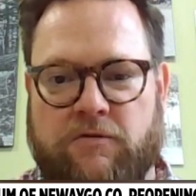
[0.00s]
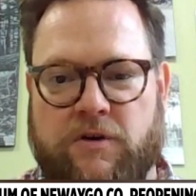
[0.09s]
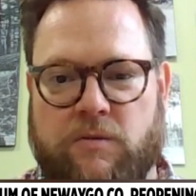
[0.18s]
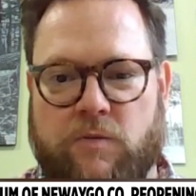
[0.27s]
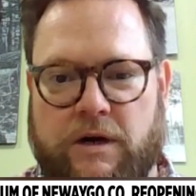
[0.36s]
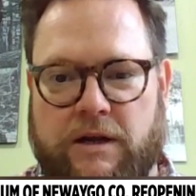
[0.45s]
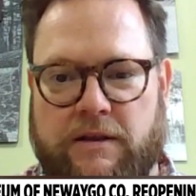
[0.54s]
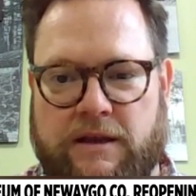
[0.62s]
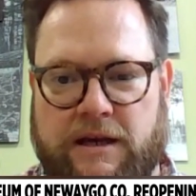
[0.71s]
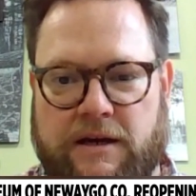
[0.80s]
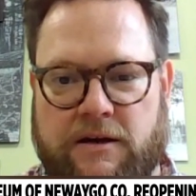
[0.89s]
from what
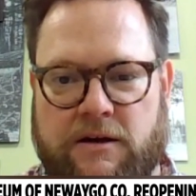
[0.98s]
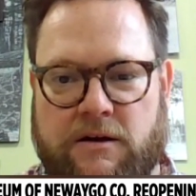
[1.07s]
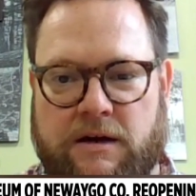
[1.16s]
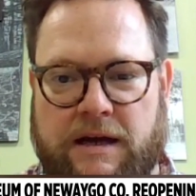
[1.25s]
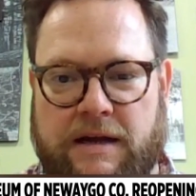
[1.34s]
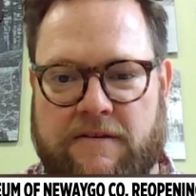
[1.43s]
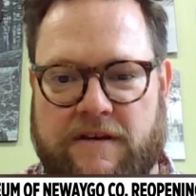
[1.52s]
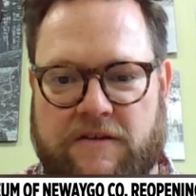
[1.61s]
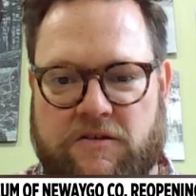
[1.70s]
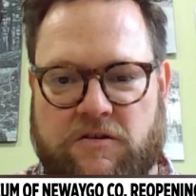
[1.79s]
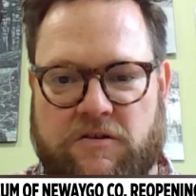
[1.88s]
their
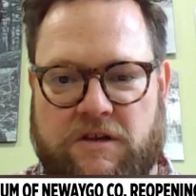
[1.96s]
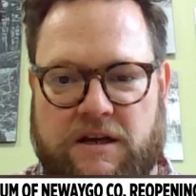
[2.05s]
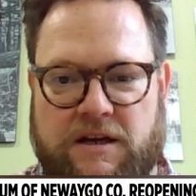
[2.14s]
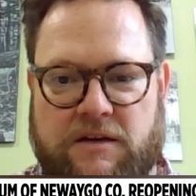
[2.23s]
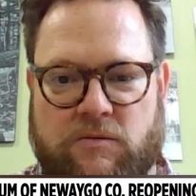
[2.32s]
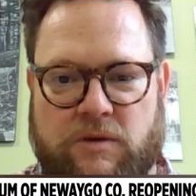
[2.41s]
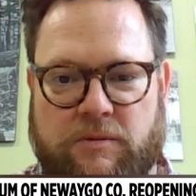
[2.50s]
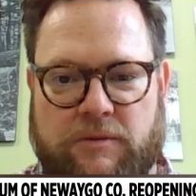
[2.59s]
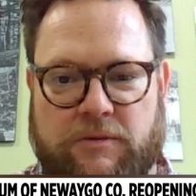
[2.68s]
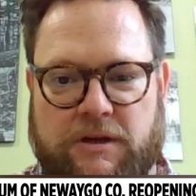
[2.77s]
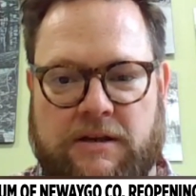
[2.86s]
ancestors did and what
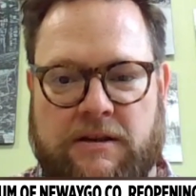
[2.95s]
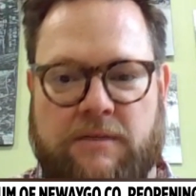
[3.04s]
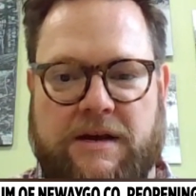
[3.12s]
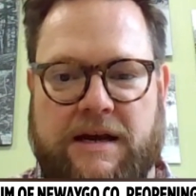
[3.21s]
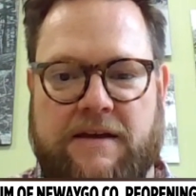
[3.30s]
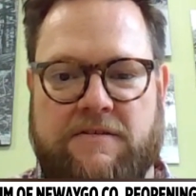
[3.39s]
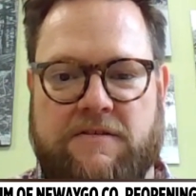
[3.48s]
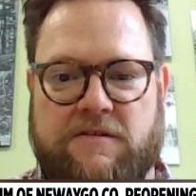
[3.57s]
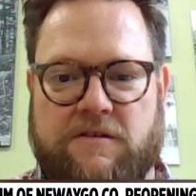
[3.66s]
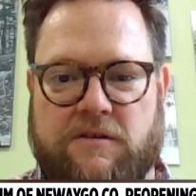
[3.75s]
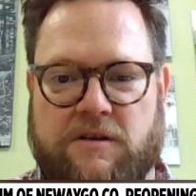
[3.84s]
people did in the past
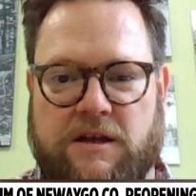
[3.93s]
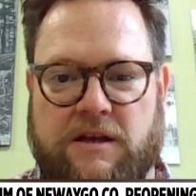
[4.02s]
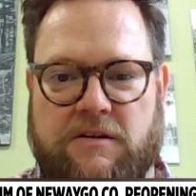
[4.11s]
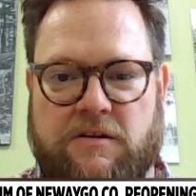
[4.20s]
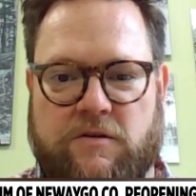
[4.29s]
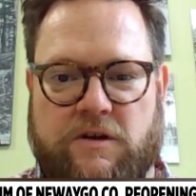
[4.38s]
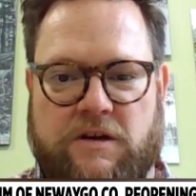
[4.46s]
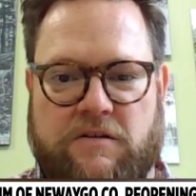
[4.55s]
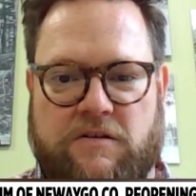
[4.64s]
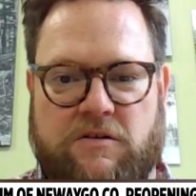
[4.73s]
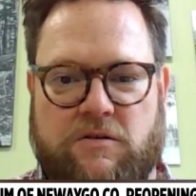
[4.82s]
so that they can use it
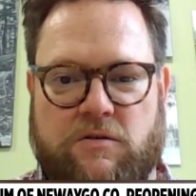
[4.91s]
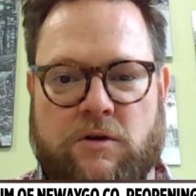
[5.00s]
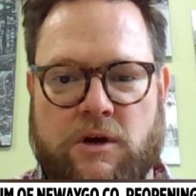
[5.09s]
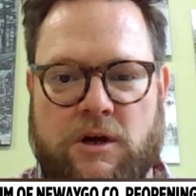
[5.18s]
to